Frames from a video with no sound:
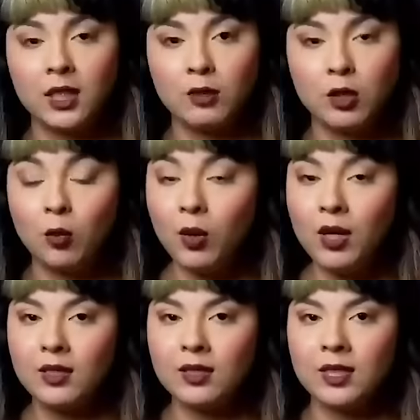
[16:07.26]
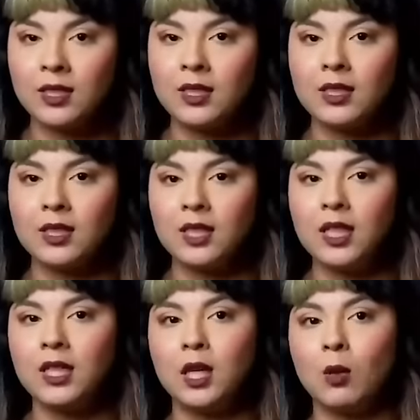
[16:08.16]
If she was,
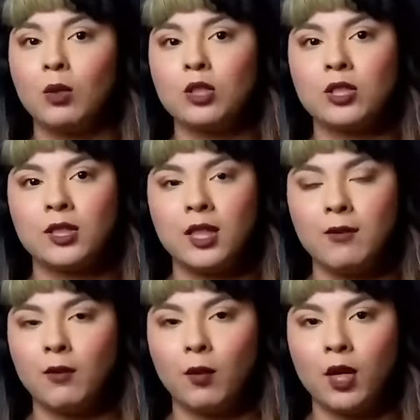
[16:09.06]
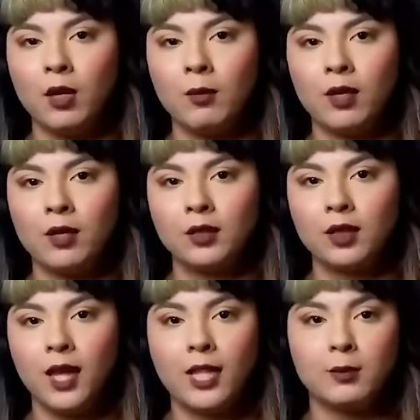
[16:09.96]
Ina would just leave it for him.
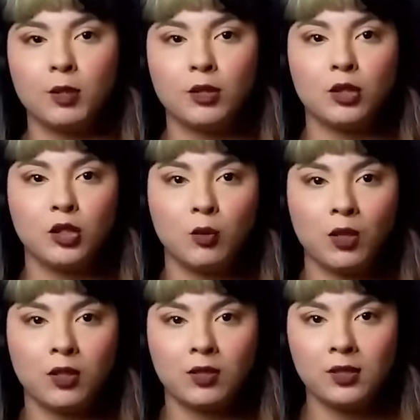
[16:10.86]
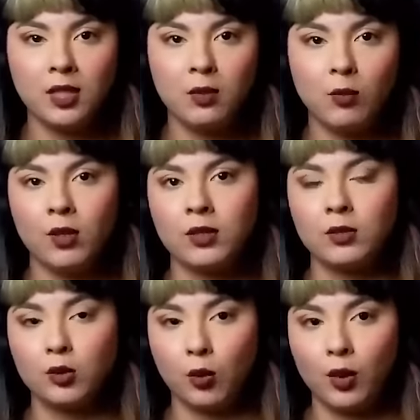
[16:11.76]
The last person she wanted to see was
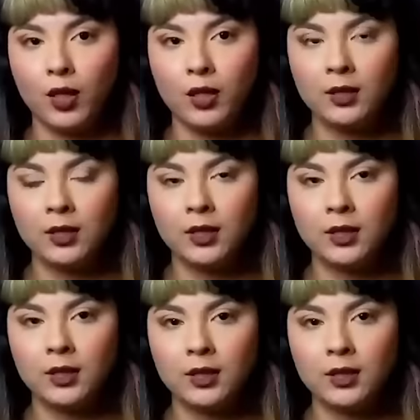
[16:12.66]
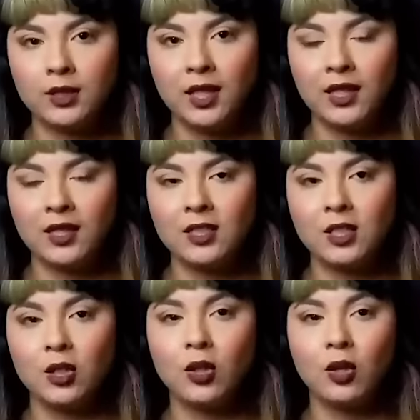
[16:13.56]
Dora and
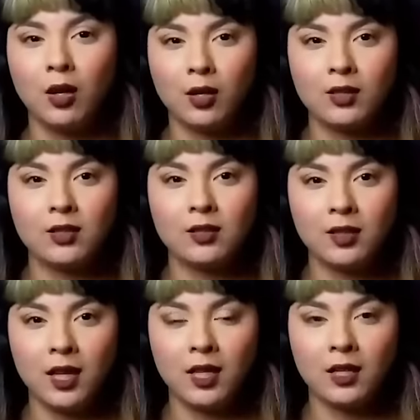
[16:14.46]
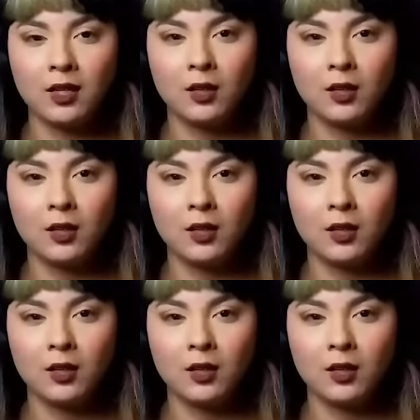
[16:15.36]
her heart sank